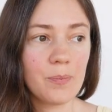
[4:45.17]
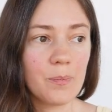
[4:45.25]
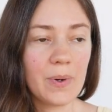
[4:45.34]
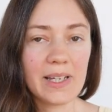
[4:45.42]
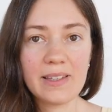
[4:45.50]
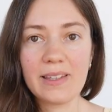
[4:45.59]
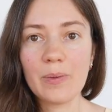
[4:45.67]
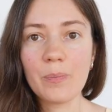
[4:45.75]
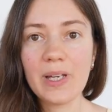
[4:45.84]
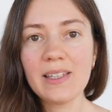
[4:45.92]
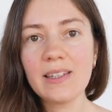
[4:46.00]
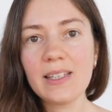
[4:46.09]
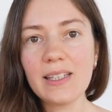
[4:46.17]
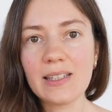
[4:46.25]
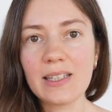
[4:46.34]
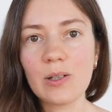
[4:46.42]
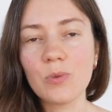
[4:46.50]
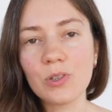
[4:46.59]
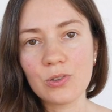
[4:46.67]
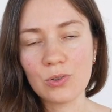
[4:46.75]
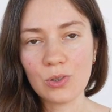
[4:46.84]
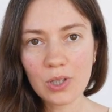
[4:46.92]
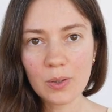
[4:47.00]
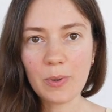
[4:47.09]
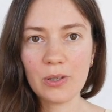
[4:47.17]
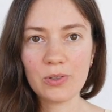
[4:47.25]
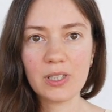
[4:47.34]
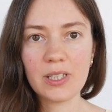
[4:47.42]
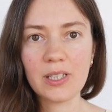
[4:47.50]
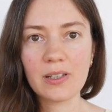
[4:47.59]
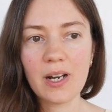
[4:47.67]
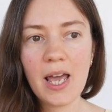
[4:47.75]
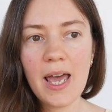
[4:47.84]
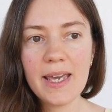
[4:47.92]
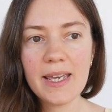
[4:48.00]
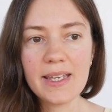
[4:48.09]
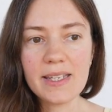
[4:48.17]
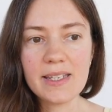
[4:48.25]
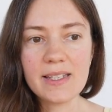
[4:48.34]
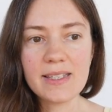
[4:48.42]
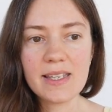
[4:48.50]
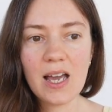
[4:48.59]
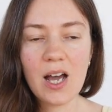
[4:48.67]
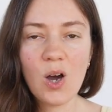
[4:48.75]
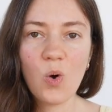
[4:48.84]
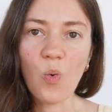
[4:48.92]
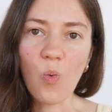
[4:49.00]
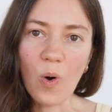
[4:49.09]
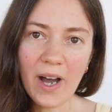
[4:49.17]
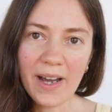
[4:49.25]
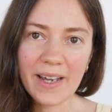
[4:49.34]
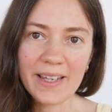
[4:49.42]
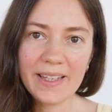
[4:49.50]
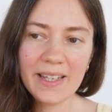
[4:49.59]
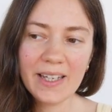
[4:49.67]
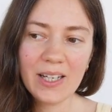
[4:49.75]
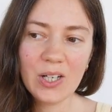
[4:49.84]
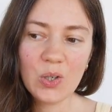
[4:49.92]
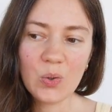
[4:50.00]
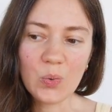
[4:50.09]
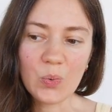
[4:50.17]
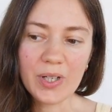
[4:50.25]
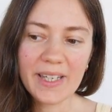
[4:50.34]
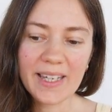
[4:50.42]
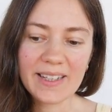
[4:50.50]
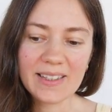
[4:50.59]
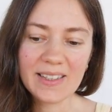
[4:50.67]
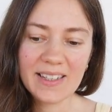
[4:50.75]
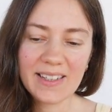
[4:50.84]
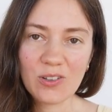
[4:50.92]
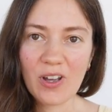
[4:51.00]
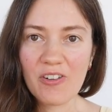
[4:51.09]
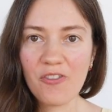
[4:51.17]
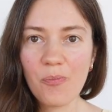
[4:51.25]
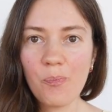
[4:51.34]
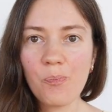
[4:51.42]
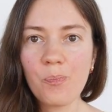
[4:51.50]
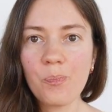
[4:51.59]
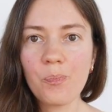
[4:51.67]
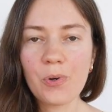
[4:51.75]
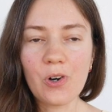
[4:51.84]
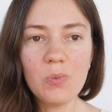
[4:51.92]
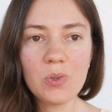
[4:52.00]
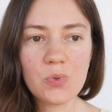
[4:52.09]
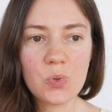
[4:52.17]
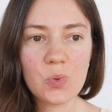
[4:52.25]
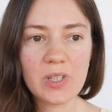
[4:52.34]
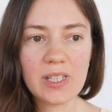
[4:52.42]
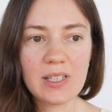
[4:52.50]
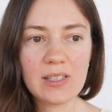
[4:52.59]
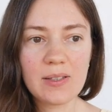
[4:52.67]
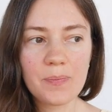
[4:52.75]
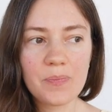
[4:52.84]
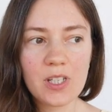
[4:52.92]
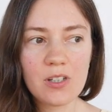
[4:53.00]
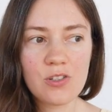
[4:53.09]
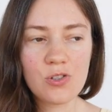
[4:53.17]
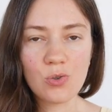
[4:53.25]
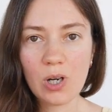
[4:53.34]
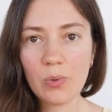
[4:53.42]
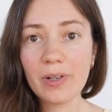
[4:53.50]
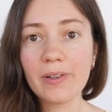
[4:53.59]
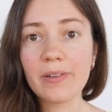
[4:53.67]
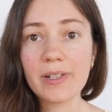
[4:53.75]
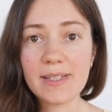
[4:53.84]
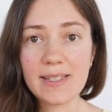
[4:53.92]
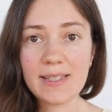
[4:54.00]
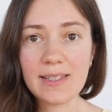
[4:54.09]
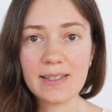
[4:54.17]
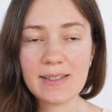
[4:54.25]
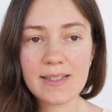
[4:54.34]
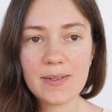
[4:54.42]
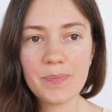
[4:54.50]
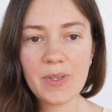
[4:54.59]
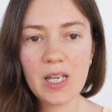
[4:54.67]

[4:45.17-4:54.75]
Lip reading: But the main thing that I want to talk about here is why we can kind of have problems with it through our resistance.